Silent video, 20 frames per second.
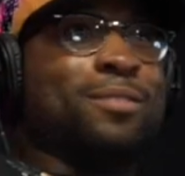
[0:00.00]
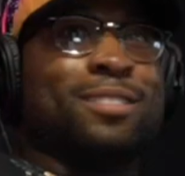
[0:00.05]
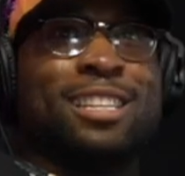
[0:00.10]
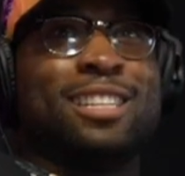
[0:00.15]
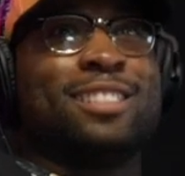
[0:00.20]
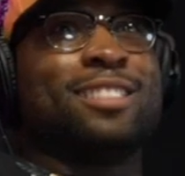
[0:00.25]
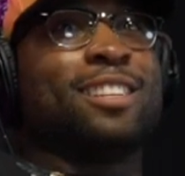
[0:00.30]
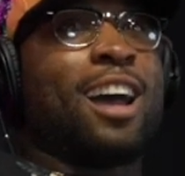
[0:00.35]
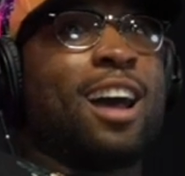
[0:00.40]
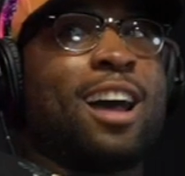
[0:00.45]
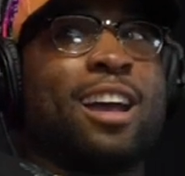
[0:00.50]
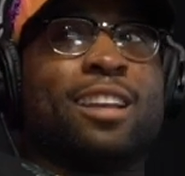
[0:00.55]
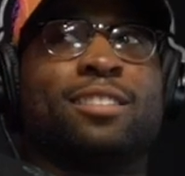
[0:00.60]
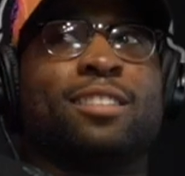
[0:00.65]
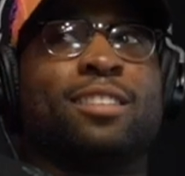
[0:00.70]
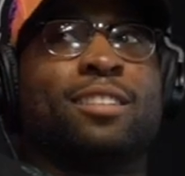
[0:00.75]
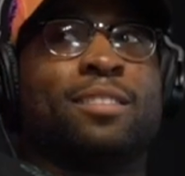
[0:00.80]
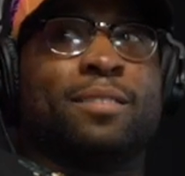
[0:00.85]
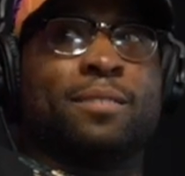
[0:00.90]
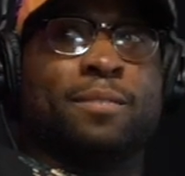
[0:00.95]
And those were like guys,
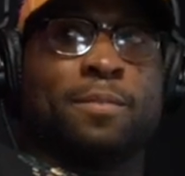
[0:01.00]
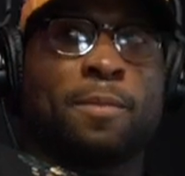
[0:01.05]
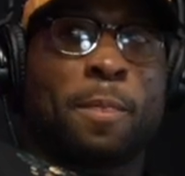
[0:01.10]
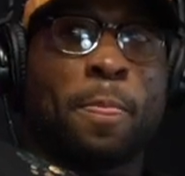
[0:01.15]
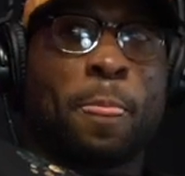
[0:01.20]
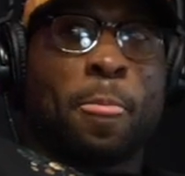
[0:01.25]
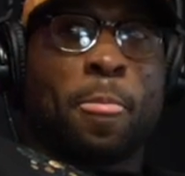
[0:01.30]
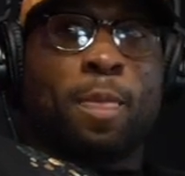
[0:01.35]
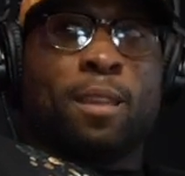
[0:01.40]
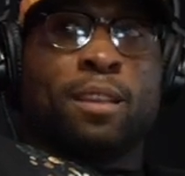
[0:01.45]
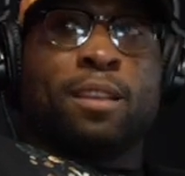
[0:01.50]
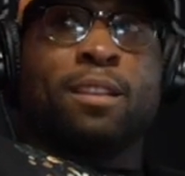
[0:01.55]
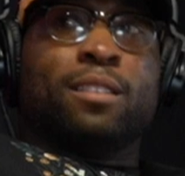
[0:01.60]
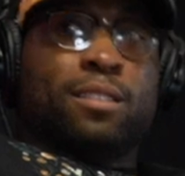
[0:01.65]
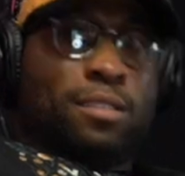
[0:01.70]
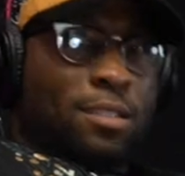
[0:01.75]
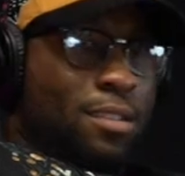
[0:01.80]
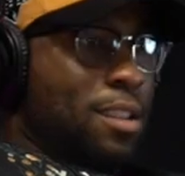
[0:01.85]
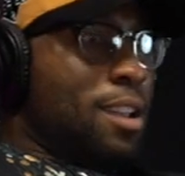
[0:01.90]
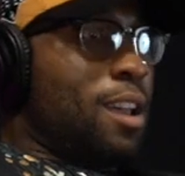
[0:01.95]
legit board, like
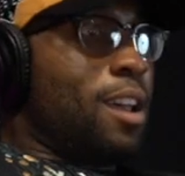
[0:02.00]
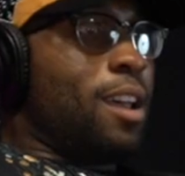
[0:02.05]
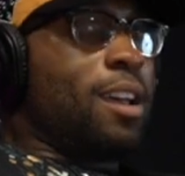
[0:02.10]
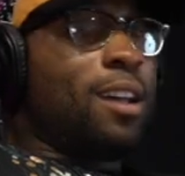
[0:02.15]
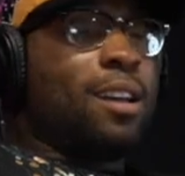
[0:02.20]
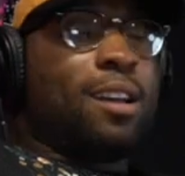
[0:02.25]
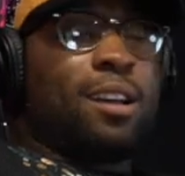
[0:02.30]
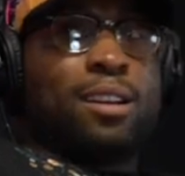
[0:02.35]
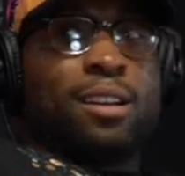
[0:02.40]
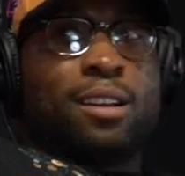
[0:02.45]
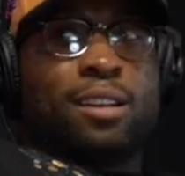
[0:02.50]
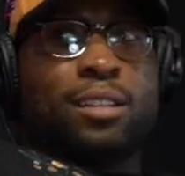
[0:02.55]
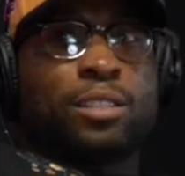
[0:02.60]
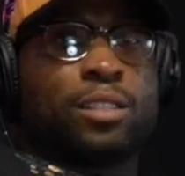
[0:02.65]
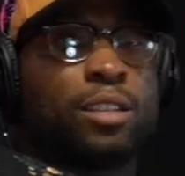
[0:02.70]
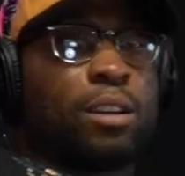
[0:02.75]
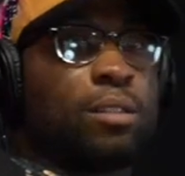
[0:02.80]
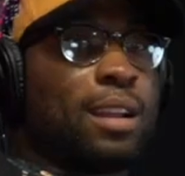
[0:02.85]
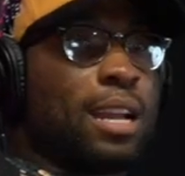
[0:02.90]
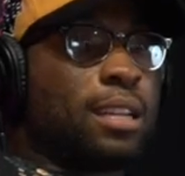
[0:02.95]
long ass yeah, board shorts. Yeah,
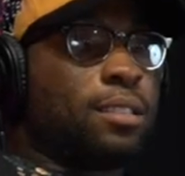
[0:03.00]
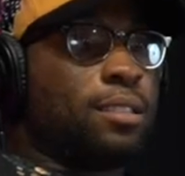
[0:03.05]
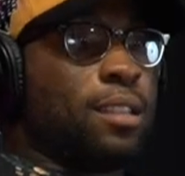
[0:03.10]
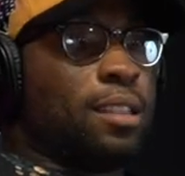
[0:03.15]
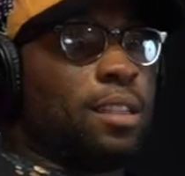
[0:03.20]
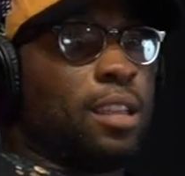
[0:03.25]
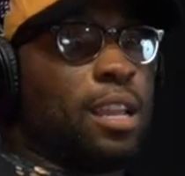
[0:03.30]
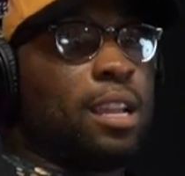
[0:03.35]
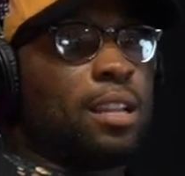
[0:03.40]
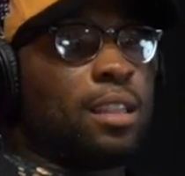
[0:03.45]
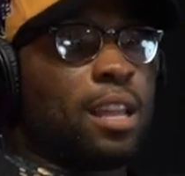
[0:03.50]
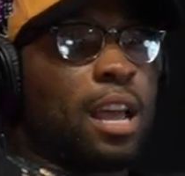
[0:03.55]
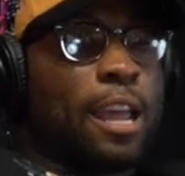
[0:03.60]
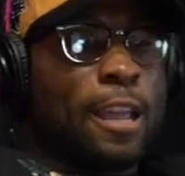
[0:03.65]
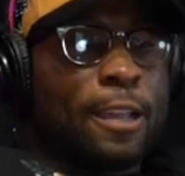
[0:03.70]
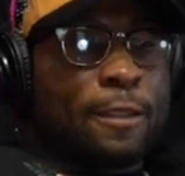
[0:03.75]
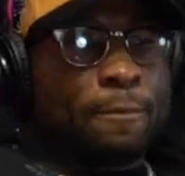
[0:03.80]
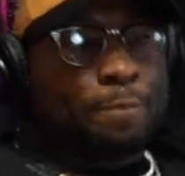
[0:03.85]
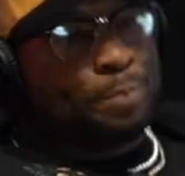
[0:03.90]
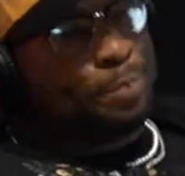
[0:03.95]
so like that's Steve the thing, Cook.
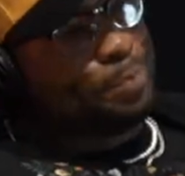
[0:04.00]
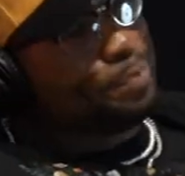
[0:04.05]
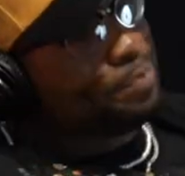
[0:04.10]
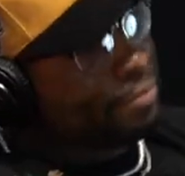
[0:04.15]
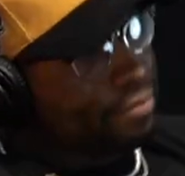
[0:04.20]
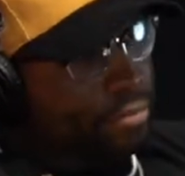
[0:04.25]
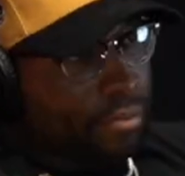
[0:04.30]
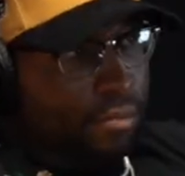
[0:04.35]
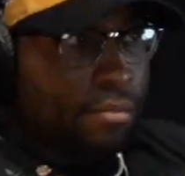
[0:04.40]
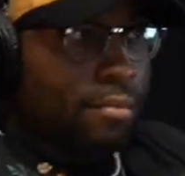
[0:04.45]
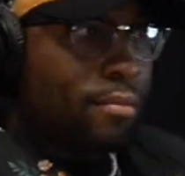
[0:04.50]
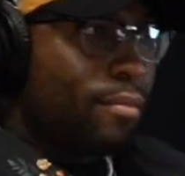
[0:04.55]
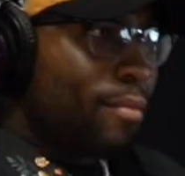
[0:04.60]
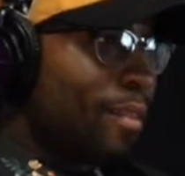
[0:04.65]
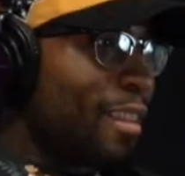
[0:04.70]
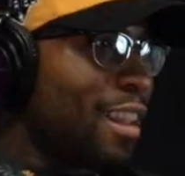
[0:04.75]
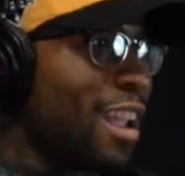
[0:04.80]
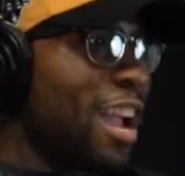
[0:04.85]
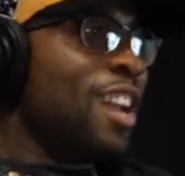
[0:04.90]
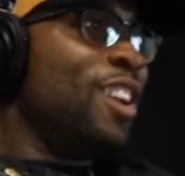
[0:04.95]
Like,
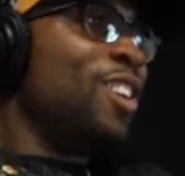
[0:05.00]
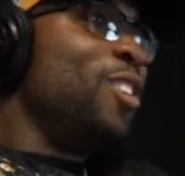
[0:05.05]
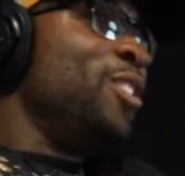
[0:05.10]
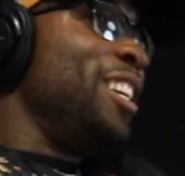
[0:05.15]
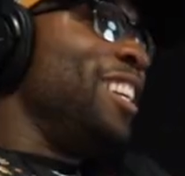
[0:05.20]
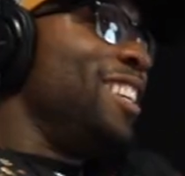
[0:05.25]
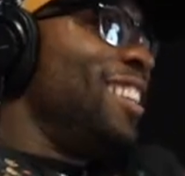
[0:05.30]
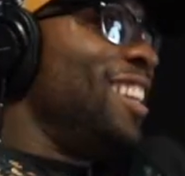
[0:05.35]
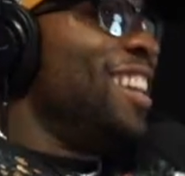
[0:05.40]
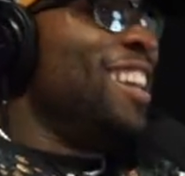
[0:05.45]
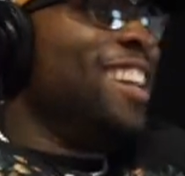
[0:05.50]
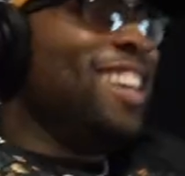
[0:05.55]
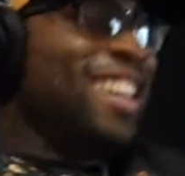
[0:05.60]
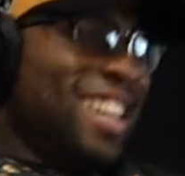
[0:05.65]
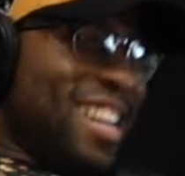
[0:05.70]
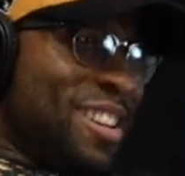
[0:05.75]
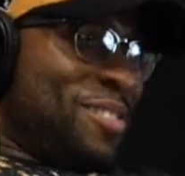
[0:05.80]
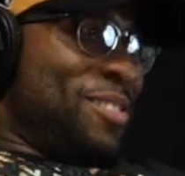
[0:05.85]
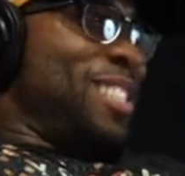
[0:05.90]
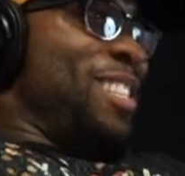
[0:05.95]
I know he
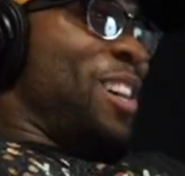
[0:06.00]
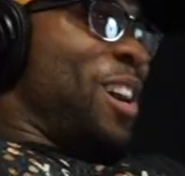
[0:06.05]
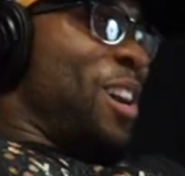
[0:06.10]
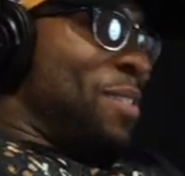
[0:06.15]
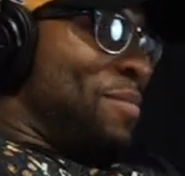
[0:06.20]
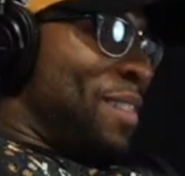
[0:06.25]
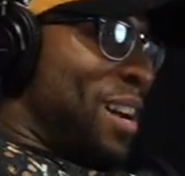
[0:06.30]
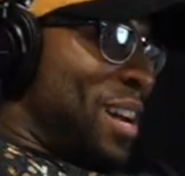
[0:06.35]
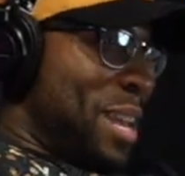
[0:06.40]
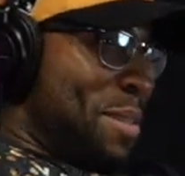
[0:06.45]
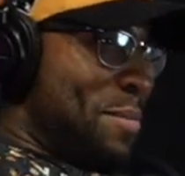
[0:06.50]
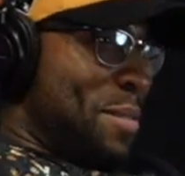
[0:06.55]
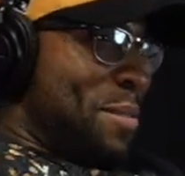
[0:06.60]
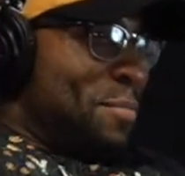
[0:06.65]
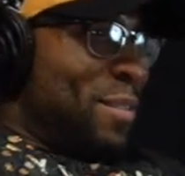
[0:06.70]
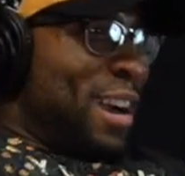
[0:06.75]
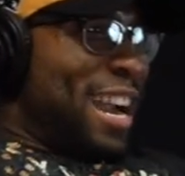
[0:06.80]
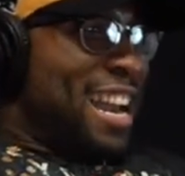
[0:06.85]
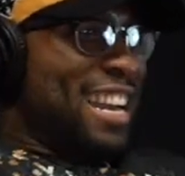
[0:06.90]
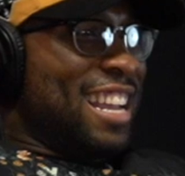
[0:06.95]
he was talking about him and
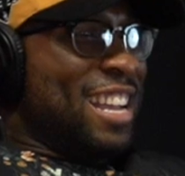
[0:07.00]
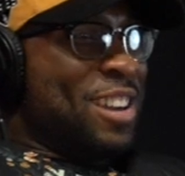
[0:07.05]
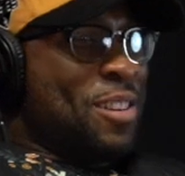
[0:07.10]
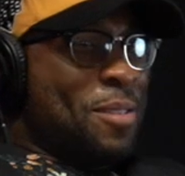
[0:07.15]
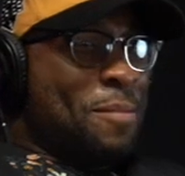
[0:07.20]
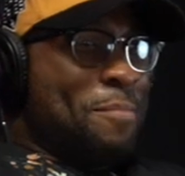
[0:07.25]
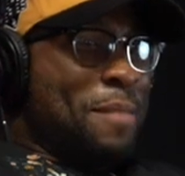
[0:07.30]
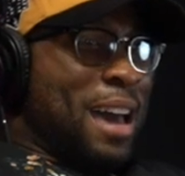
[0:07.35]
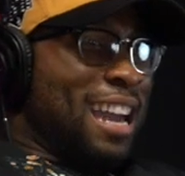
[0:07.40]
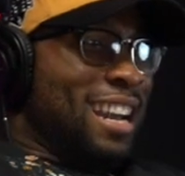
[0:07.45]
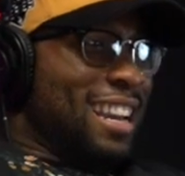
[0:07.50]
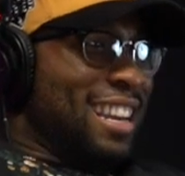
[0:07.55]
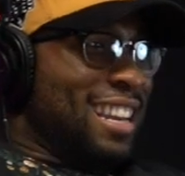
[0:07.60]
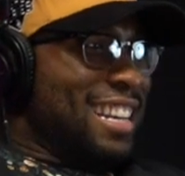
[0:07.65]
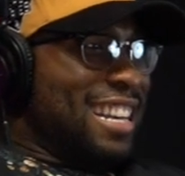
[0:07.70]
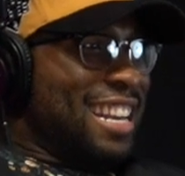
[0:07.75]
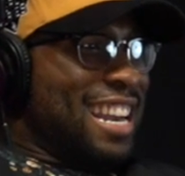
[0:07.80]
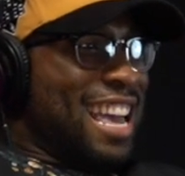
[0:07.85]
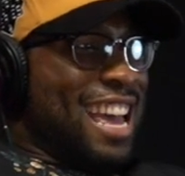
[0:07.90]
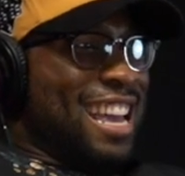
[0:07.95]
Brandon going battling
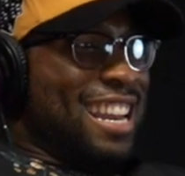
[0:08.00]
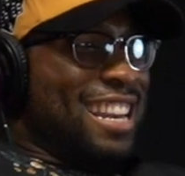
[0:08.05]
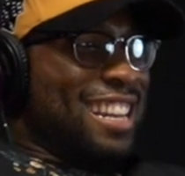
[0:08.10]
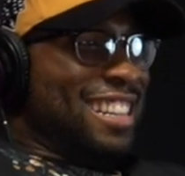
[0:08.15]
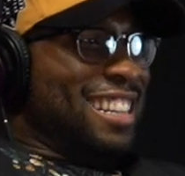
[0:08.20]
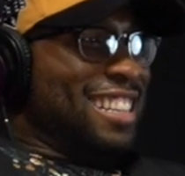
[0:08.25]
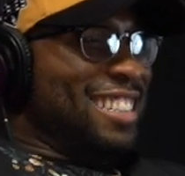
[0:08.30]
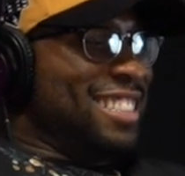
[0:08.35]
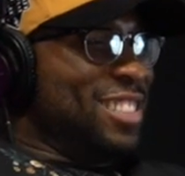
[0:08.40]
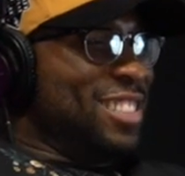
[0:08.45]
in that